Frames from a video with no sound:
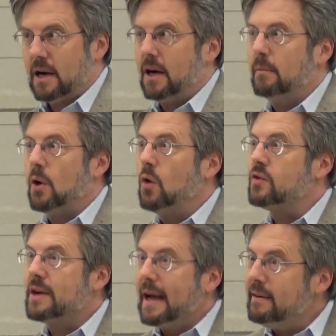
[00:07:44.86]

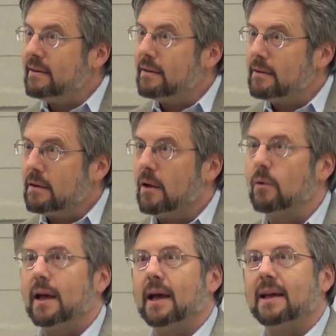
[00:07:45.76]
Overnight,
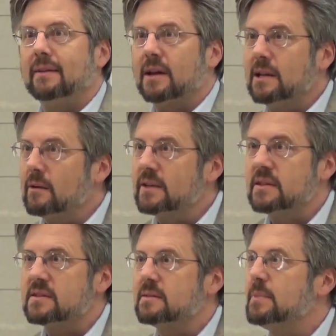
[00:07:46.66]
okay, in the clearing
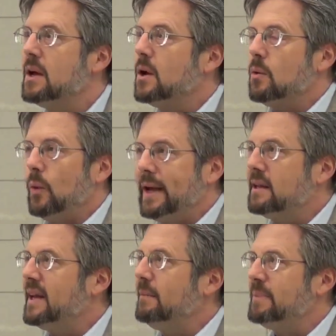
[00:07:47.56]
system,
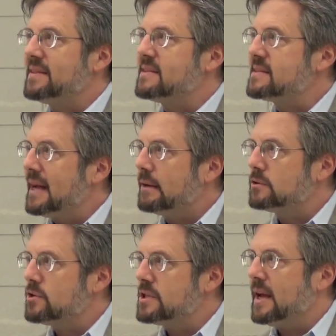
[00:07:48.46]
weekly business
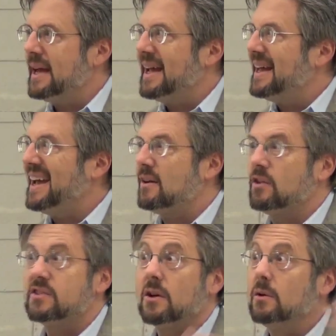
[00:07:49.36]
cycle, and
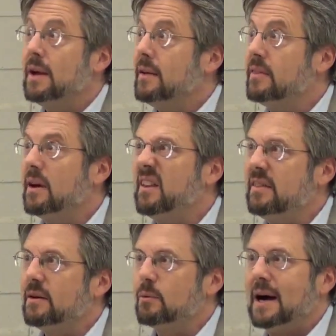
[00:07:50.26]
also
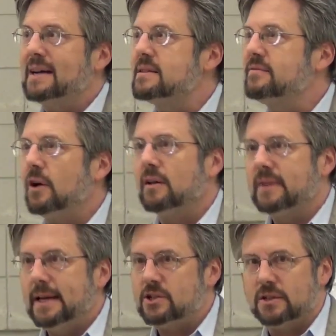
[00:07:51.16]
the rise and
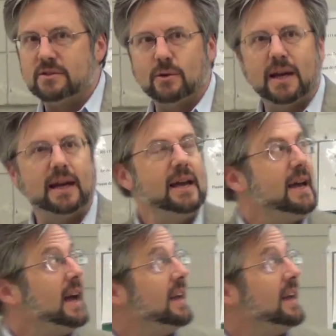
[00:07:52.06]
fall of nations, okay?